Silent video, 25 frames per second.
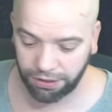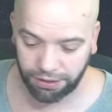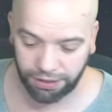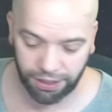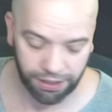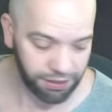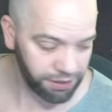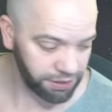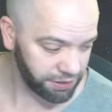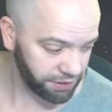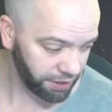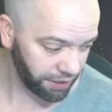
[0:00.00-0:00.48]
they're
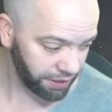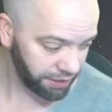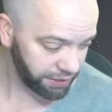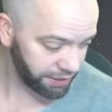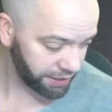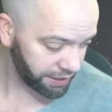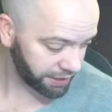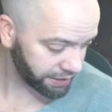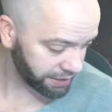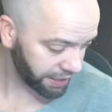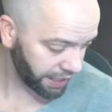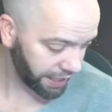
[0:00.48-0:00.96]
designed
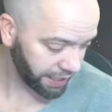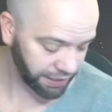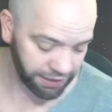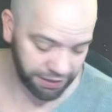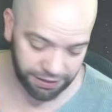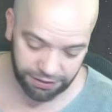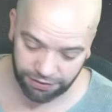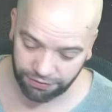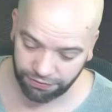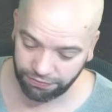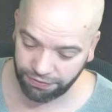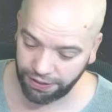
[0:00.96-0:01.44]
exactly
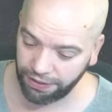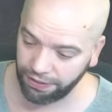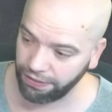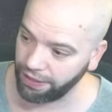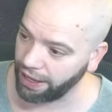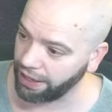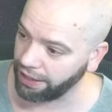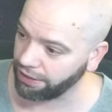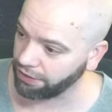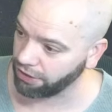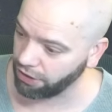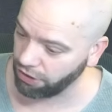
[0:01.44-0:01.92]
to fit
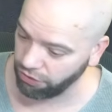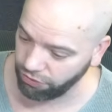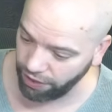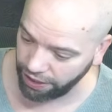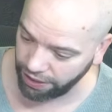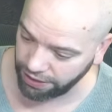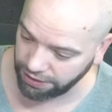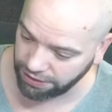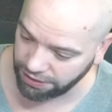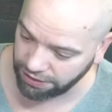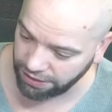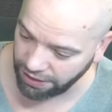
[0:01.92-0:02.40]
that
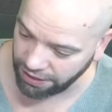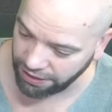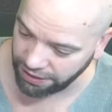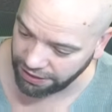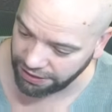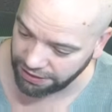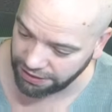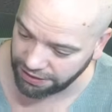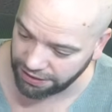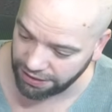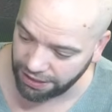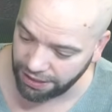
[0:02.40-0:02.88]
correct
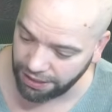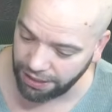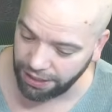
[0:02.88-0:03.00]
size.